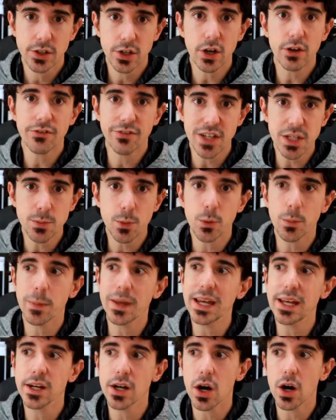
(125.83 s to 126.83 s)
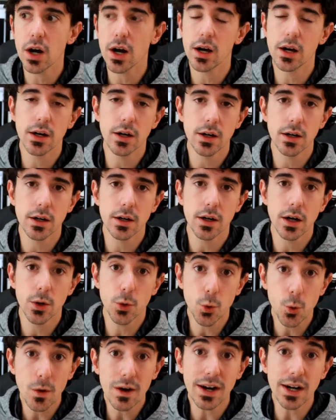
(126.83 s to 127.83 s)
Facebook being
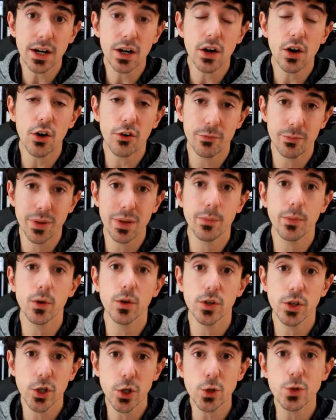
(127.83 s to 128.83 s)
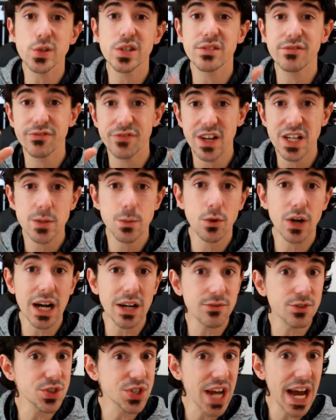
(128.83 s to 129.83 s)
aware of people using Facebook
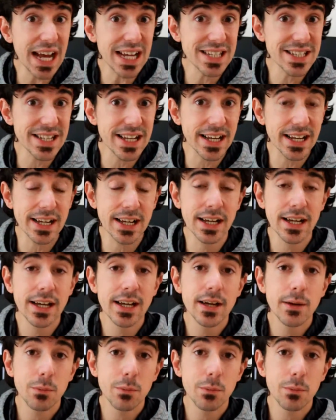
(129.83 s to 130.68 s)
advertising